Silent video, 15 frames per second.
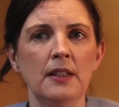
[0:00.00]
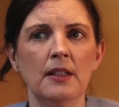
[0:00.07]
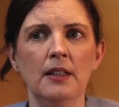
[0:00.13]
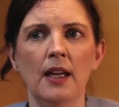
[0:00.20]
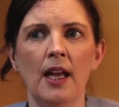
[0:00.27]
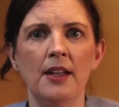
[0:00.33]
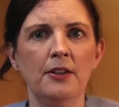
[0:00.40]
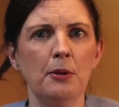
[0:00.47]

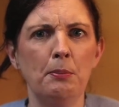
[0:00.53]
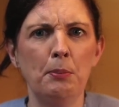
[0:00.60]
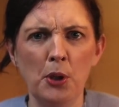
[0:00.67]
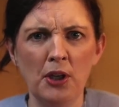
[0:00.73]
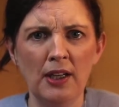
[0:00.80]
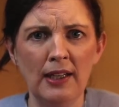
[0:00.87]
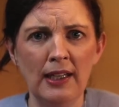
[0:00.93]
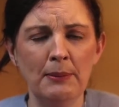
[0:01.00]
and to put
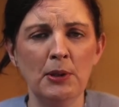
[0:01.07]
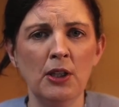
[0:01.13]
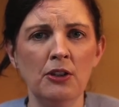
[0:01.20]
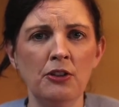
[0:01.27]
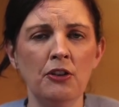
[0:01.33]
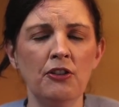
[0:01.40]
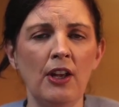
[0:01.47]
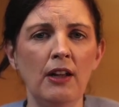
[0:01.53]
a label on
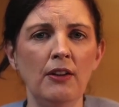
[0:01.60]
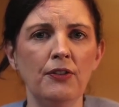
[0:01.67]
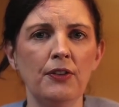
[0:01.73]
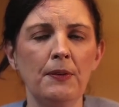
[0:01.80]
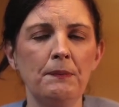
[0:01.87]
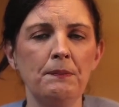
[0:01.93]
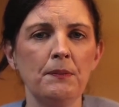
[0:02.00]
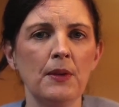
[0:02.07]
yourself.
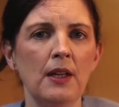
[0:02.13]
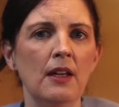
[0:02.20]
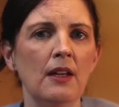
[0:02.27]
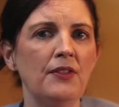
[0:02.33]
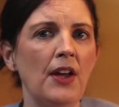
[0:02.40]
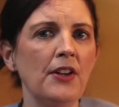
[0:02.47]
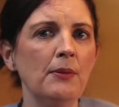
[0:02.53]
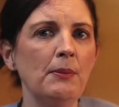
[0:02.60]

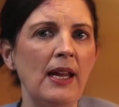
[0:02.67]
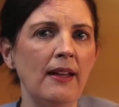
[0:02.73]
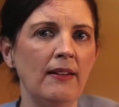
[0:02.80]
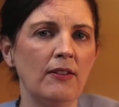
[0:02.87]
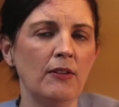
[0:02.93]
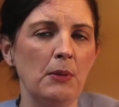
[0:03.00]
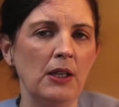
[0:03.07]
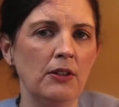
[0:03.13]
Father Mike
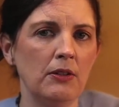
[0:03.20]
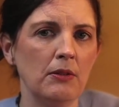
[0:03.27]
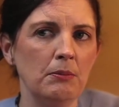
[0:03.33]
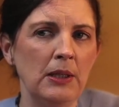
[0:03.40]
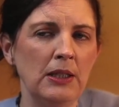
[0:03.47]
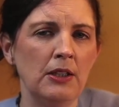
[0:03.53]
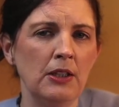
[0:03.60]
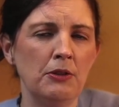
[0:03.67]
Smith
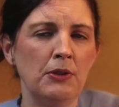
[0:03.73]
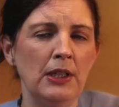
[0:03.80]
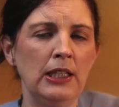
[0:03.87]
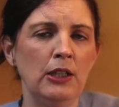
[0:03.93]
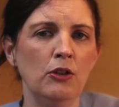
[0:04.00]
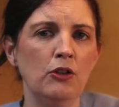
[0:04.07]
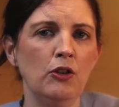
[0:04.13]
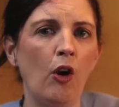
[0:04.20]
did a really
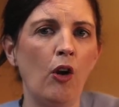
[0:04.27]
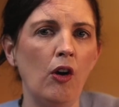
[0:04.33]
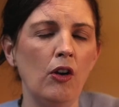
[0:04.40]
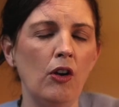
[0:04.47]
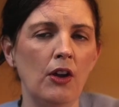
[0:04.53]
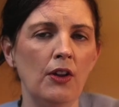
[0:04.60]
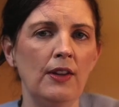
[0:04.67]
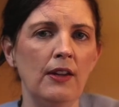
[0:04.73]
good talk
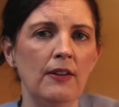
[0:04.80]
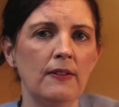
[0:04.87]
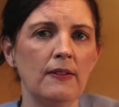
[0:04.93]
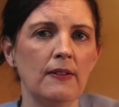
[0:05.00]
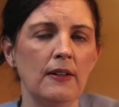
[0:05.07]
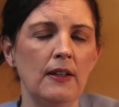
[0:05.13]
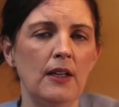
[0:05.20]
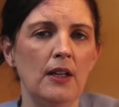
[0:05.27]
on
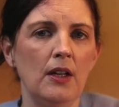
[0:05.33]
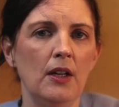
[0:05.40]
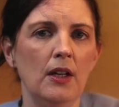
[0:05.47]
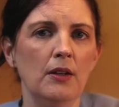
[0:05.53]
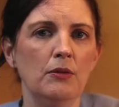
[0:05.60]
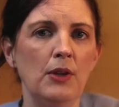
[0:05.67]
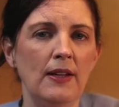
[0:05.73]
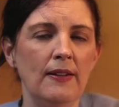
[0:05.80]
this
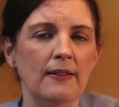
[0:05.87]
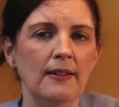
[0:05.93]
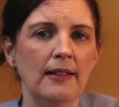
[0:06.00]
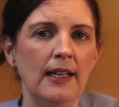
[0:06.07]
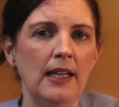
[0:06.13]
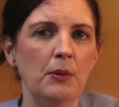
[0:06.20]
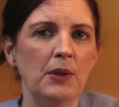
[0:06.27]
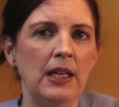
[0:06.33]

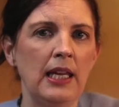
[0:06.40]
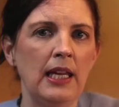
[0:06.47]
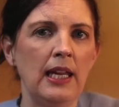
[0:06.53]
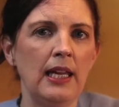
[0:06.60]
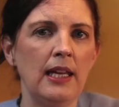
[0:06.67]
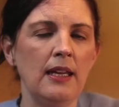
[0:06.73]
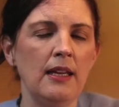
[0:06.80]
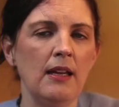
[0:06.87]
recently when
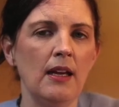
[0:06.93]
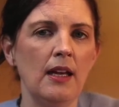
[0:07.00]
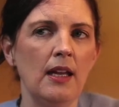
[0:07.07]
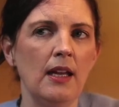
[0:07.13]
he